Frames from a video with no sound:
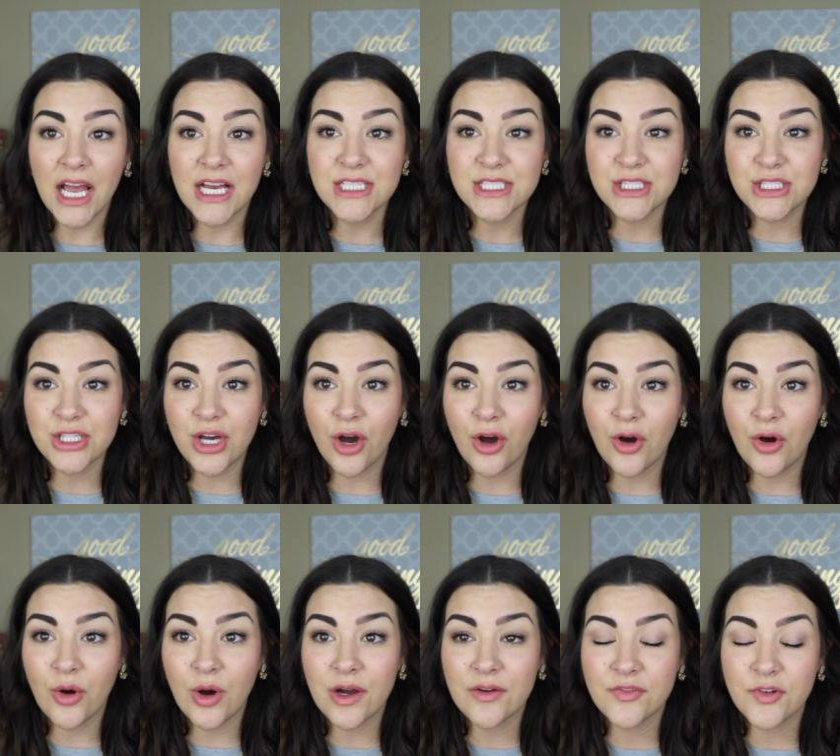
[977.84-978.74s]

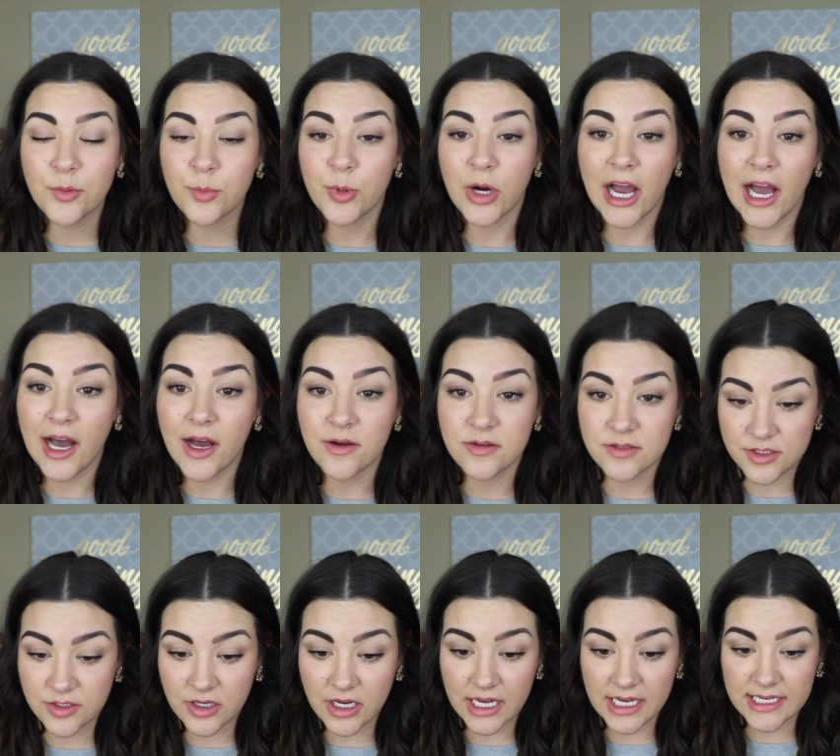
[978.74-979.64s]
So for
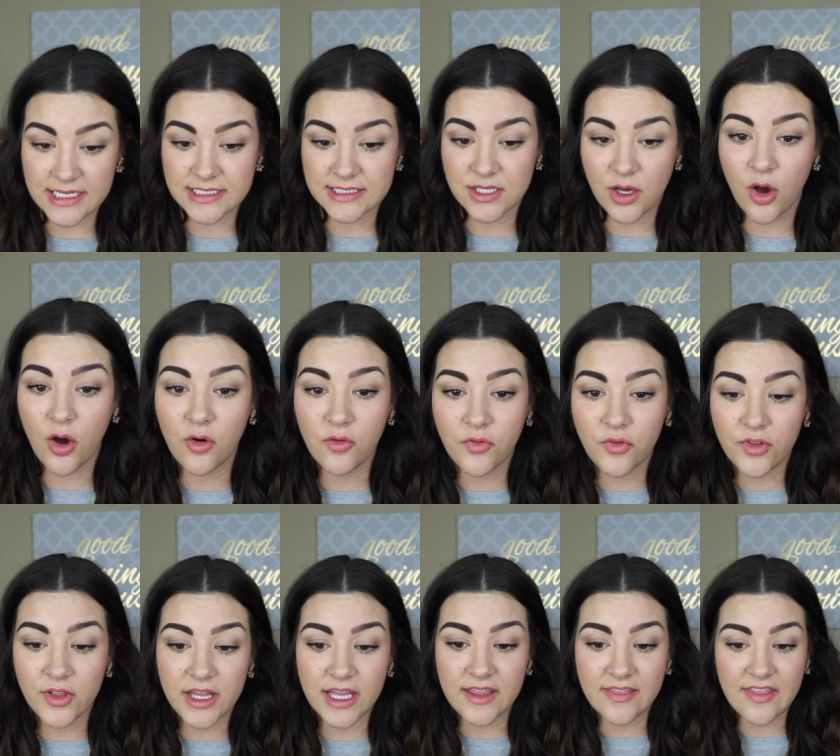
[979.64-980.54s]
brows, you guys,
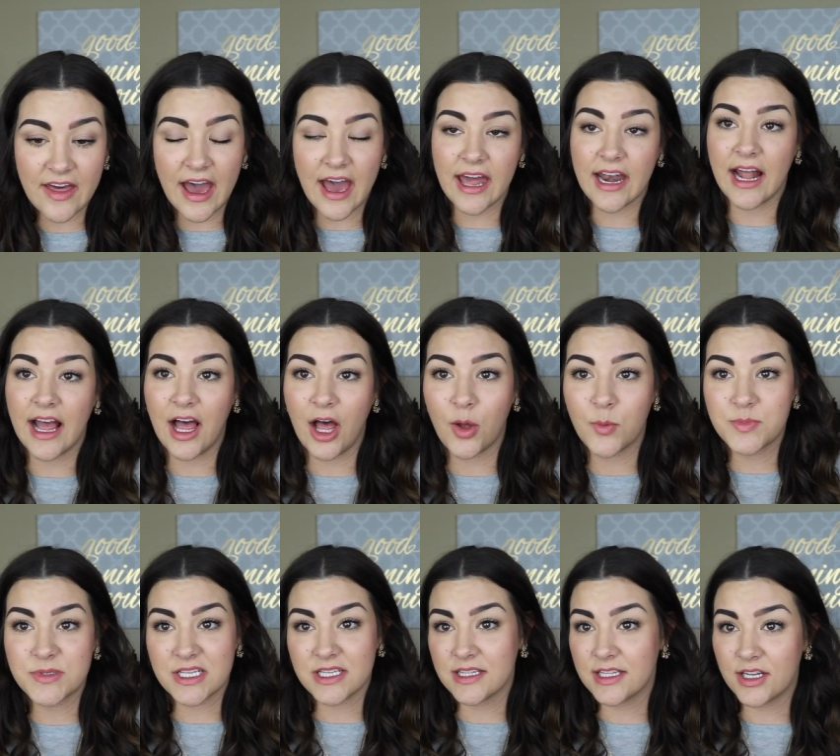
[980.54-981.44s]
hopefully that
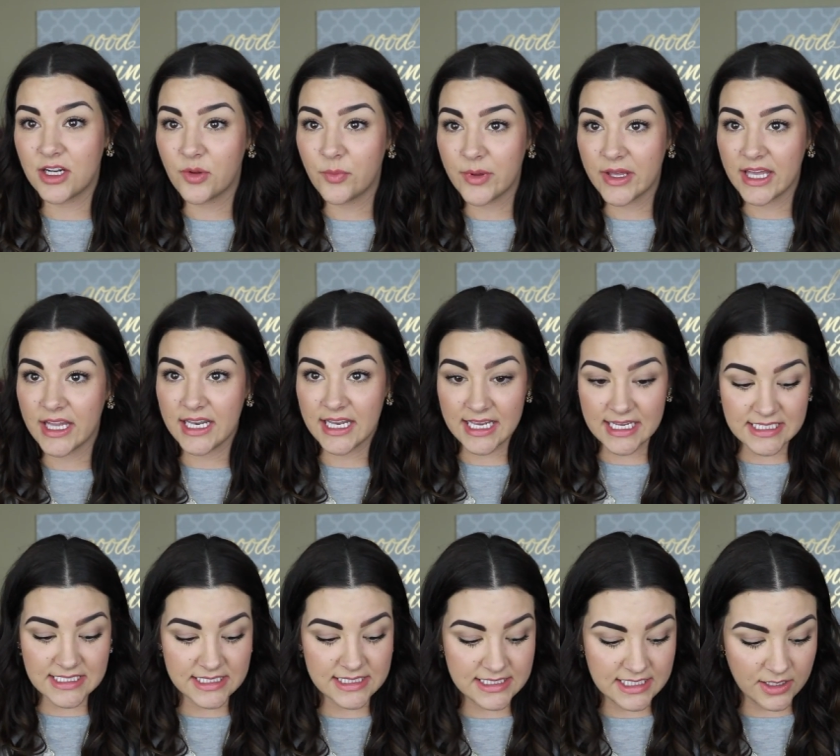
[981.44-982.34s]
helped a little bit
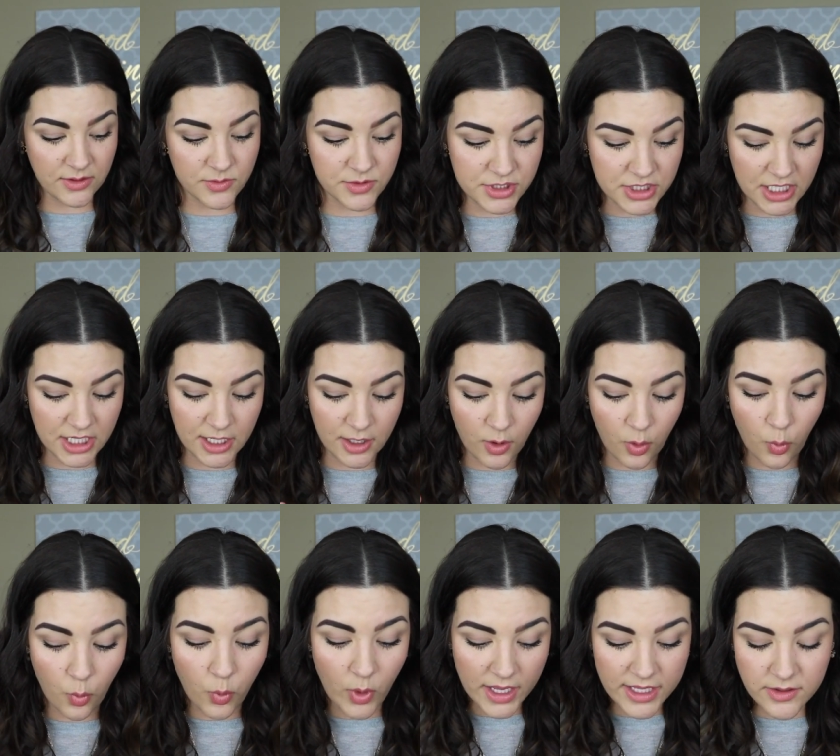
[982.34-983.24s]
in distinguishing
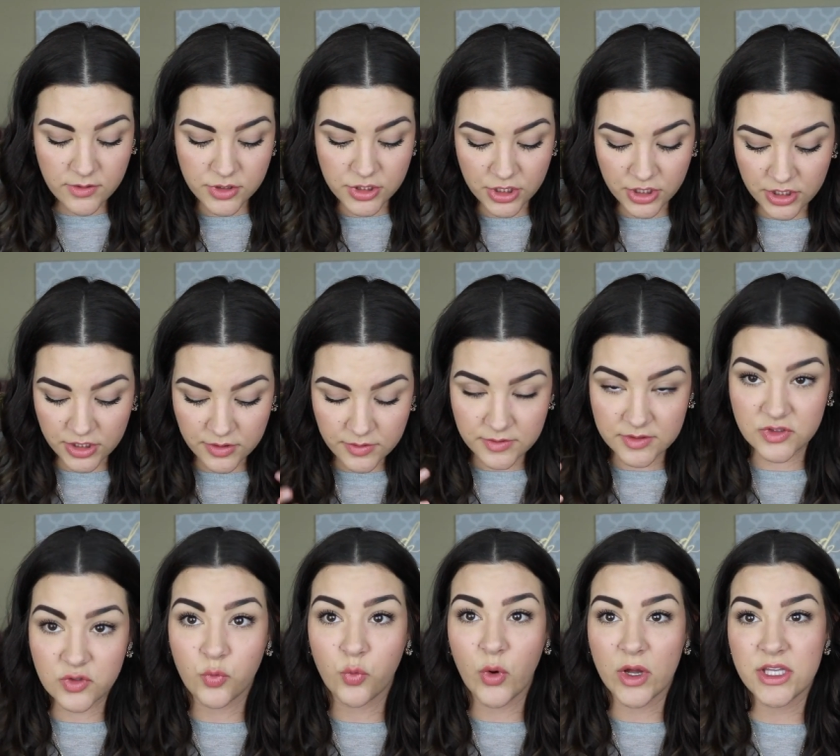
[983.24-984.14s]
what you should
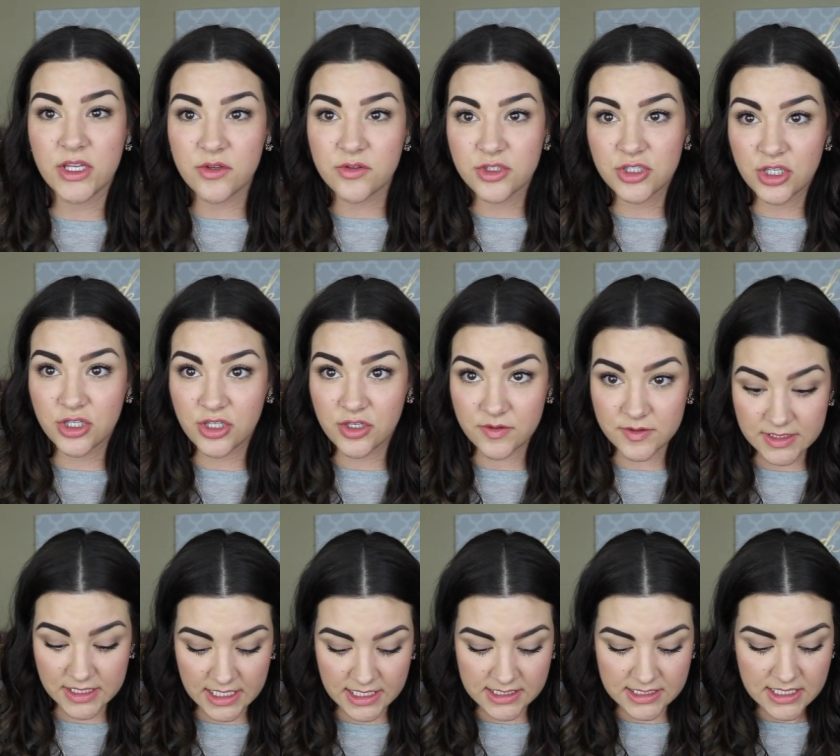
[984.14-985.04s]
use, when you should
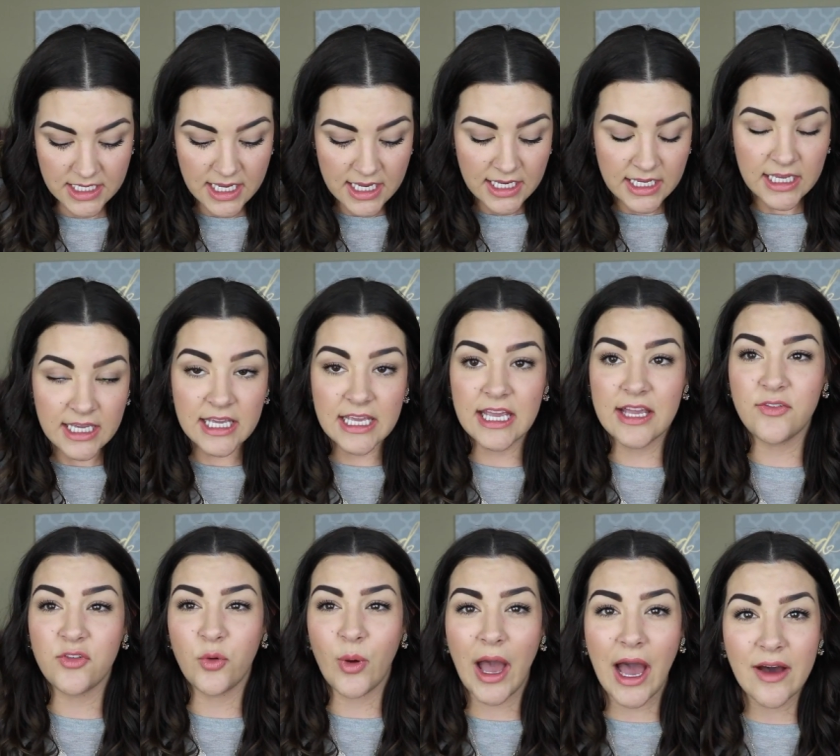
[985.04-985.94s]
use it.
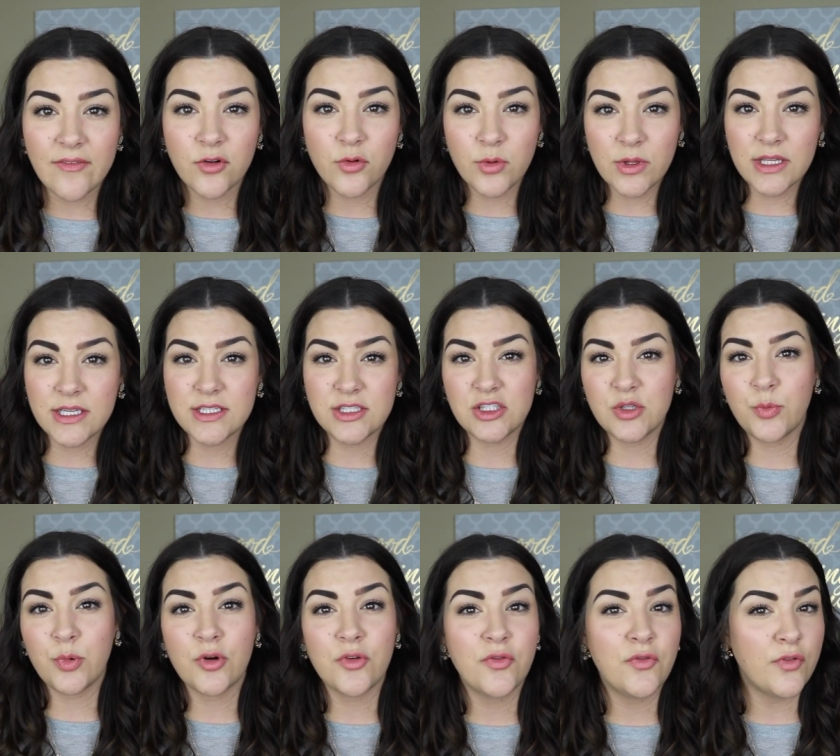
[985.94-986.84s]
If you have a really
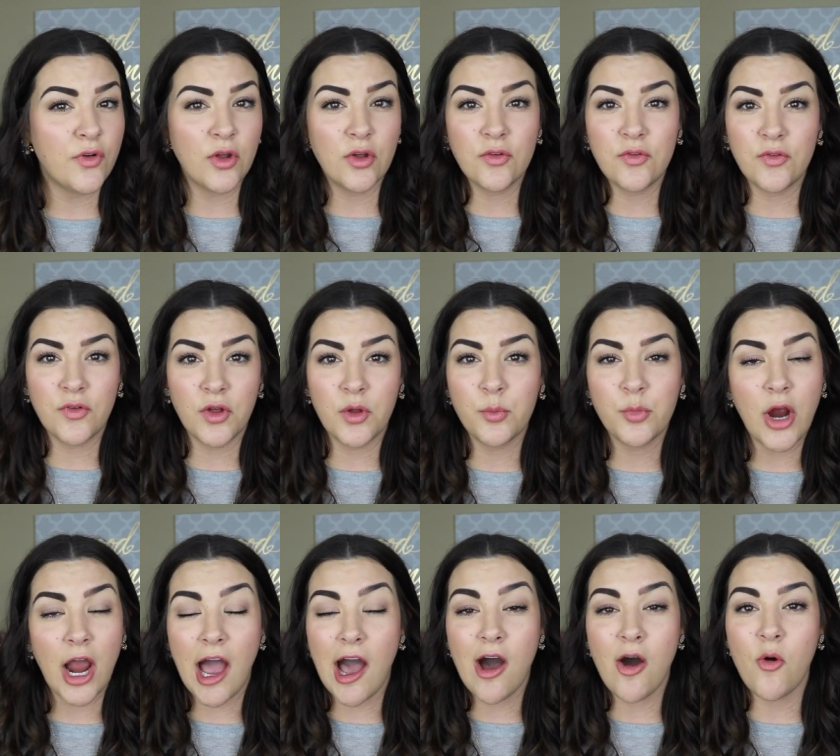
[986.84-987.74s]
super full
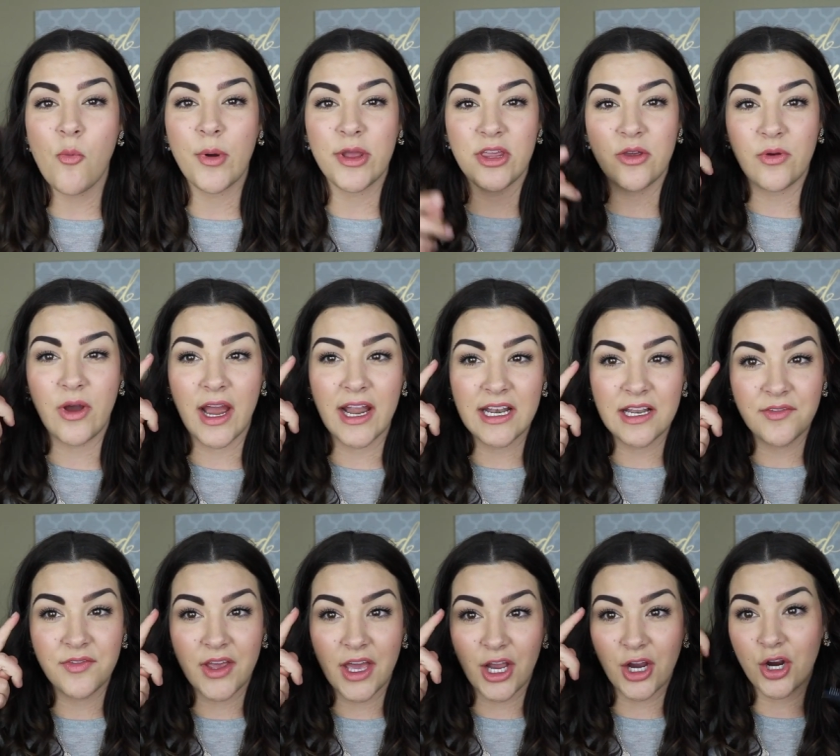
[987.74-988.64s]
brow, but you kind
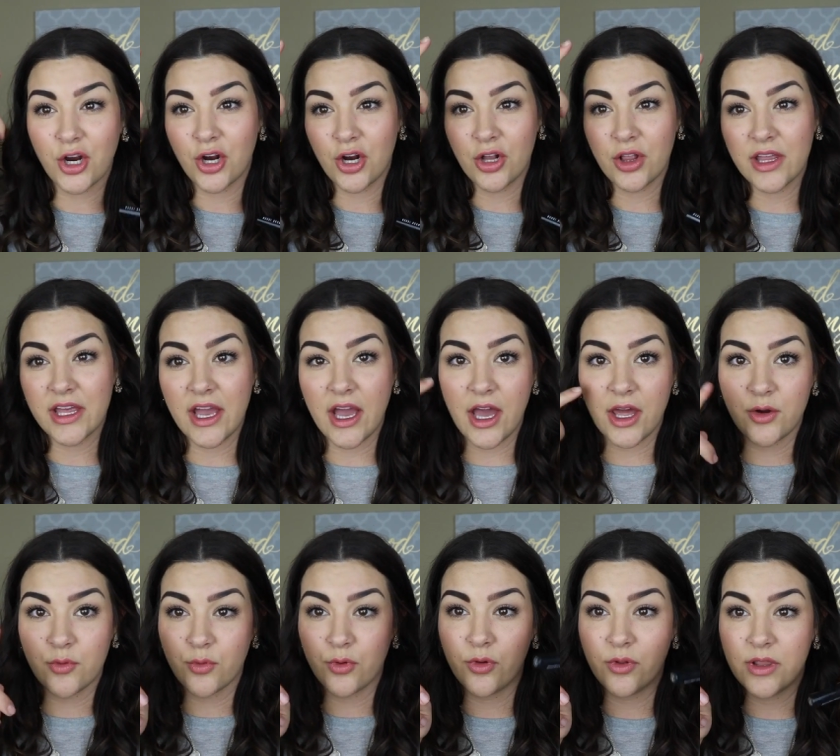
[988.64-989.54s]
of get curly,
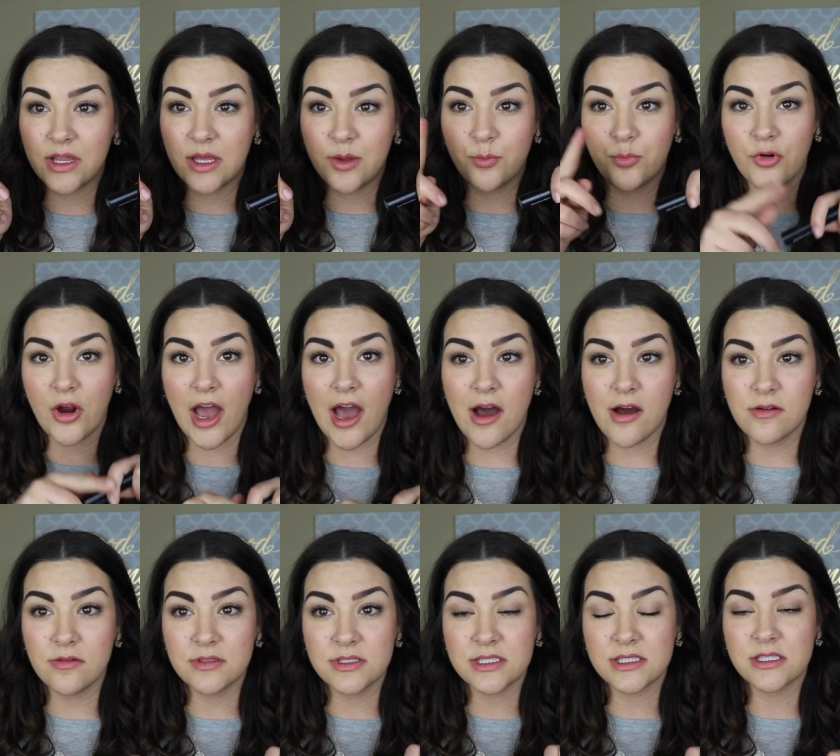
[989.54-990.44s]
unruly
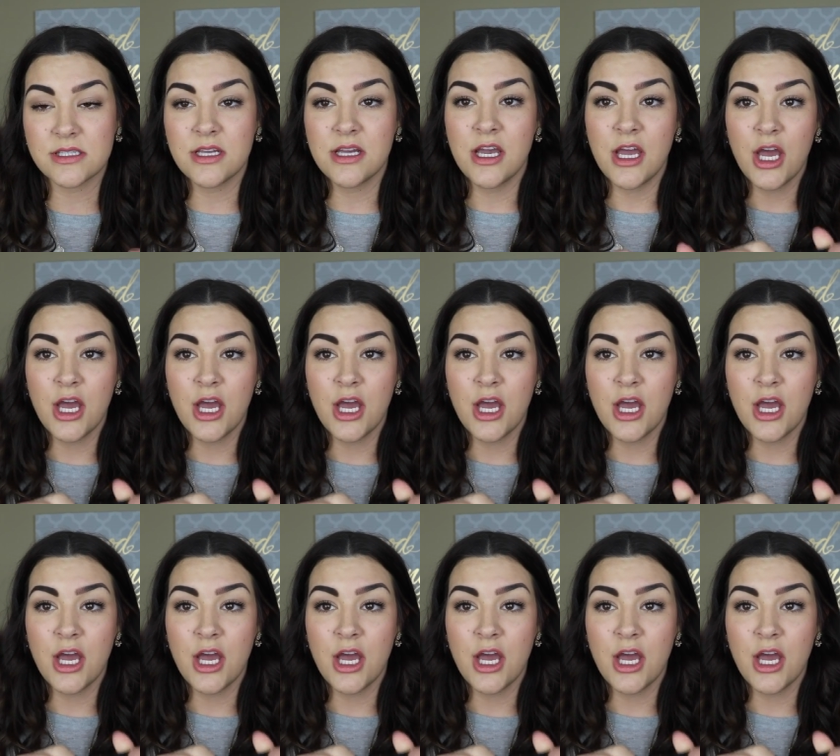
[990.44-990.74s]
brows,